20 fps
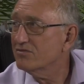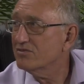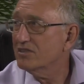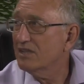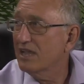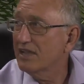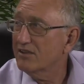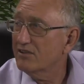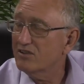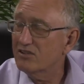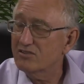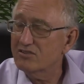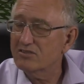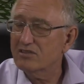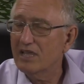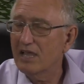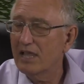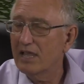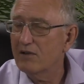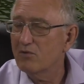
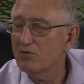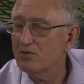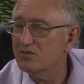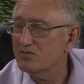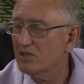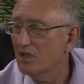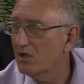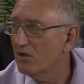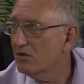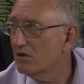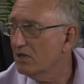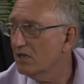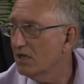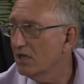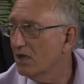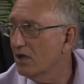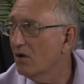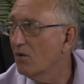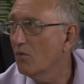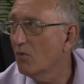status and was
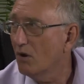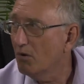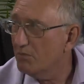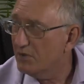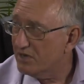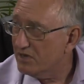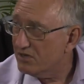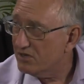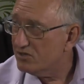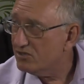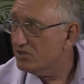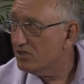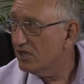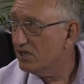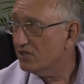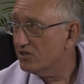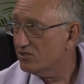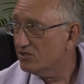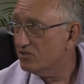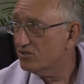only a woman, a
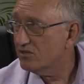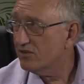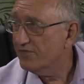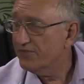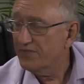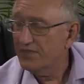church.